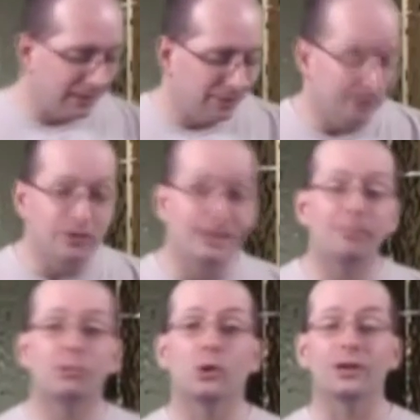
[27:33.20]
the
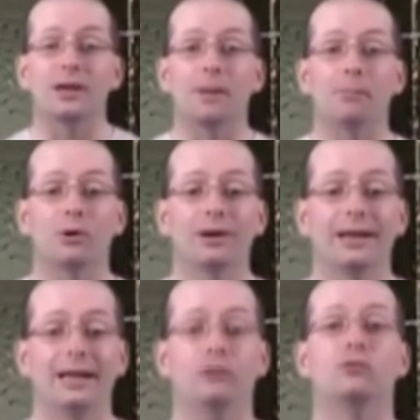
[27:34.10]
diploid number
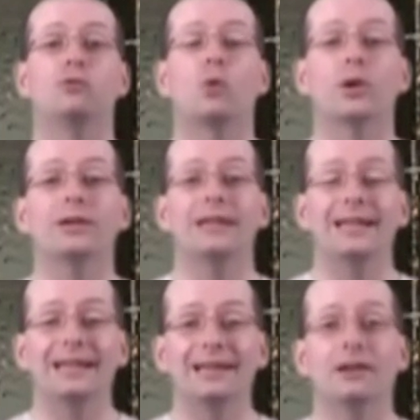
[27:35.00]
is
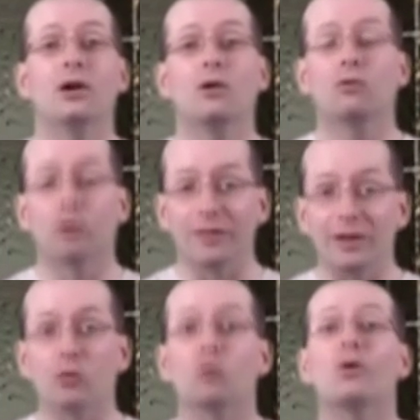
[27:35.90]
14 for the
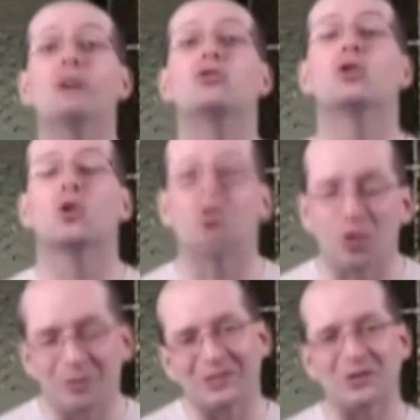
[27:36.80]
original
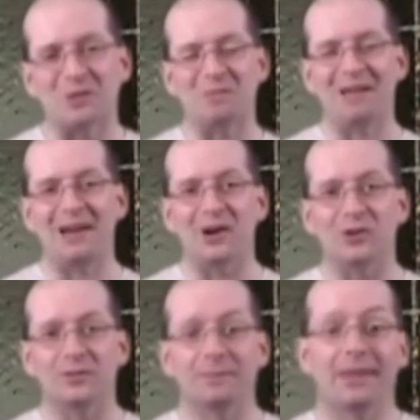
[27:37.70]
chromosome
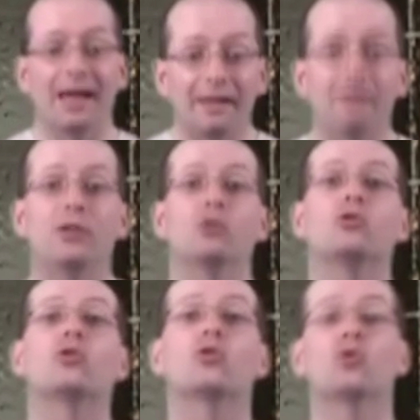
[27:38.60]
pairs, and that there's
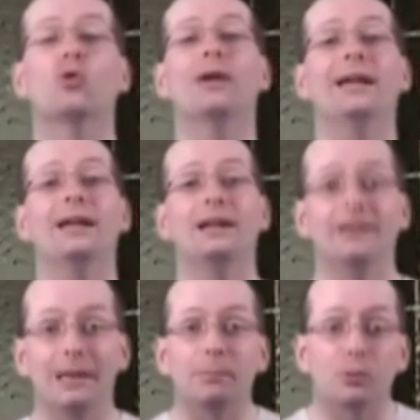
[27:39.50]
3
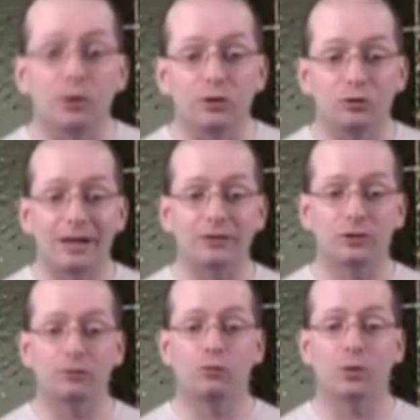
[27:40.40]
diploid sets
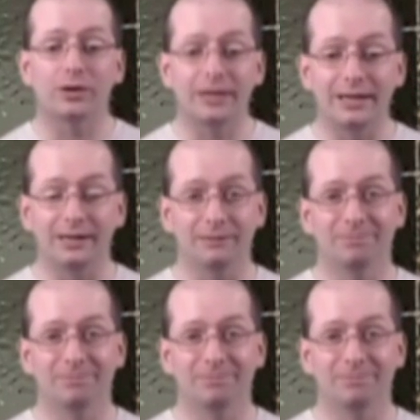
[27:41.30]
of 14,